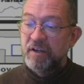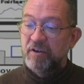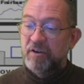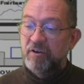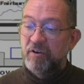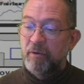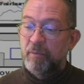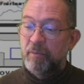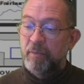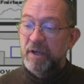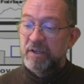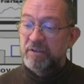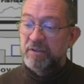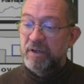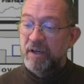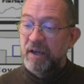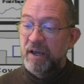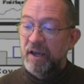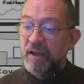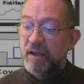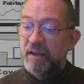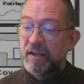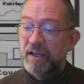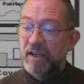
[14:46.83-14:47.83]
your measure
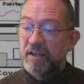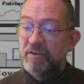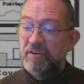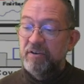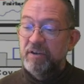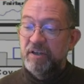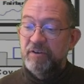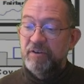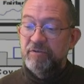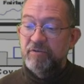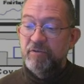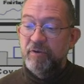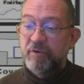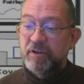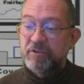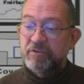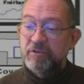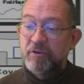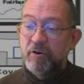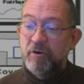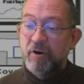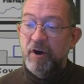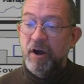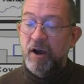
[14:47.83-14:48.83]
and then if you want
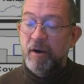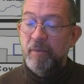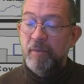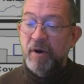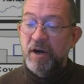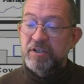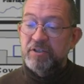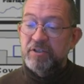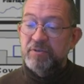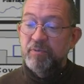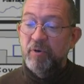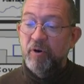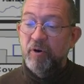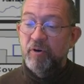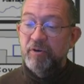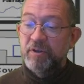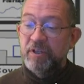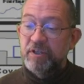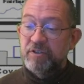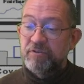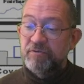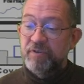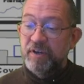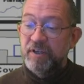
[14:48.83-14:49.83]
to know how much more
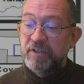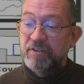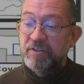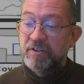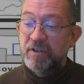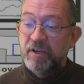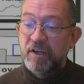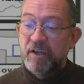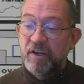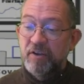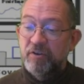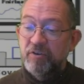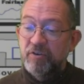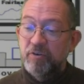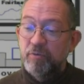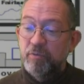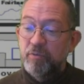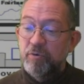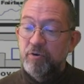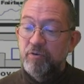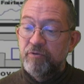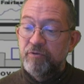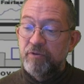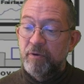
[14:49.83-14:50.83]
than 20 you
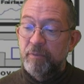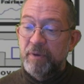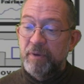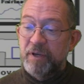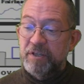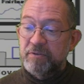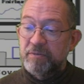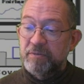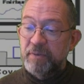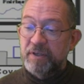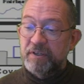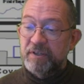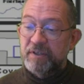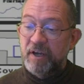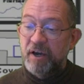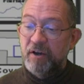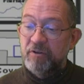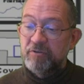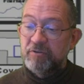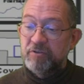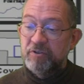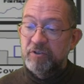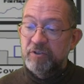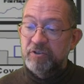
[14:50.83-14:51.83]
move your measurement
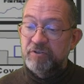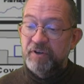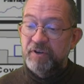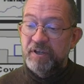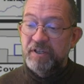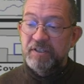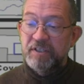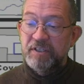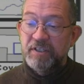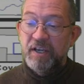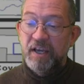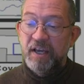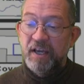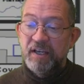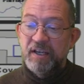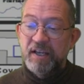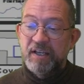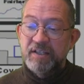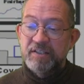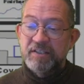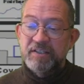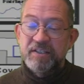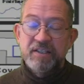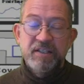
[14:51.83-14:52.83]
down to the 20 and
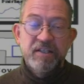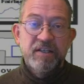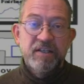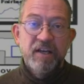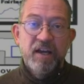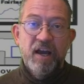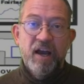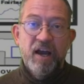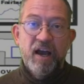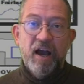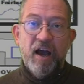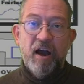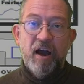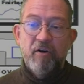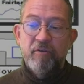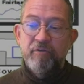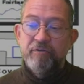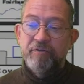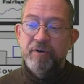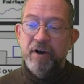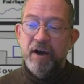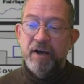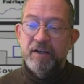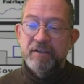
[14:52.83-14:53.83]
then see how
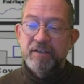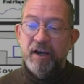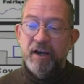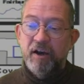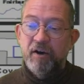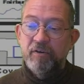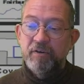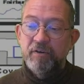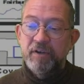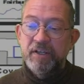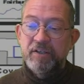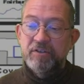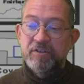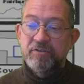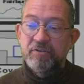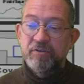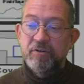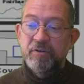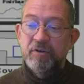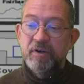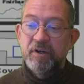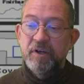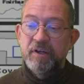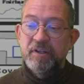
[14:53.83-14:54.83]
far down
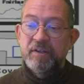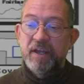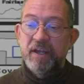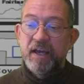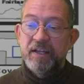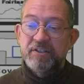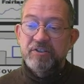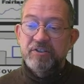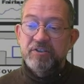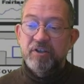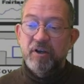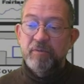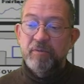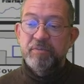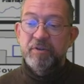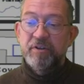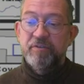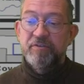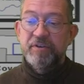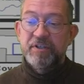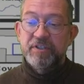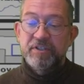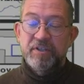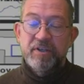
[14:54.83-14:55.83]
into that
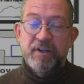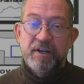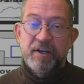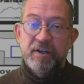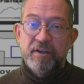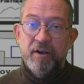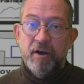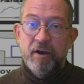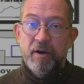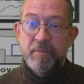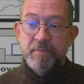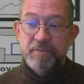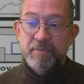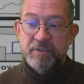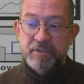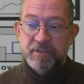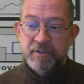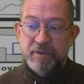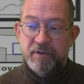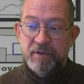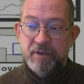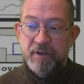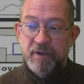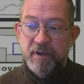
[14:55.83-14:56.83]
subdivision it comes
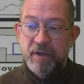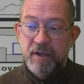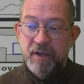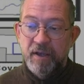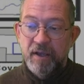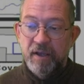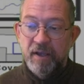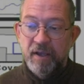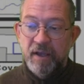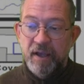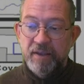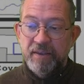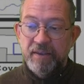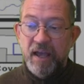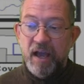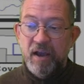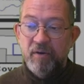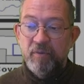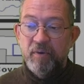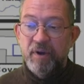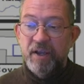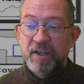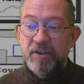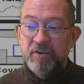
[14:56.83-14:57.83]
and that
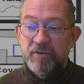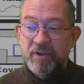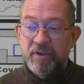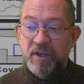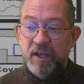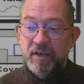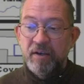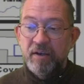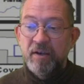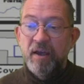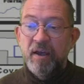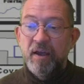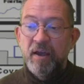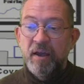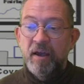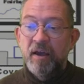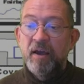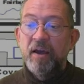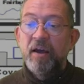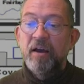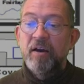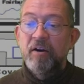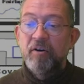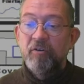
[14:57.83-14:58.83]
way you can
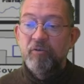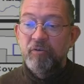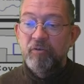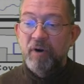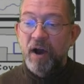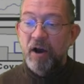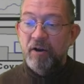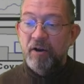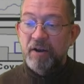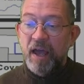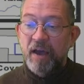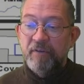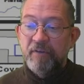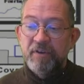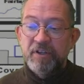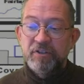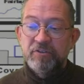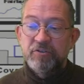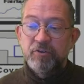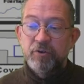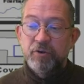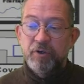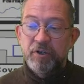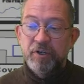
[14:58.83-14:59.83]
without having
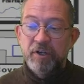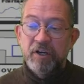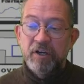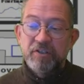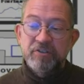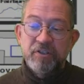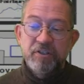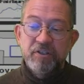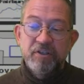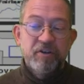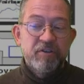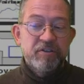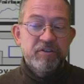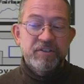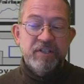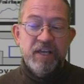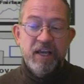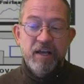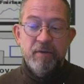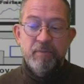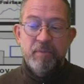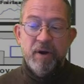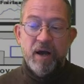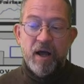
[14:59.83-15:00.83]
to clutter your
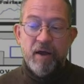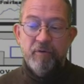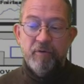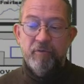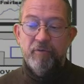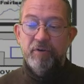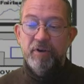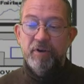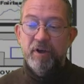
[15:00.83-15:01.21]
scale bar with a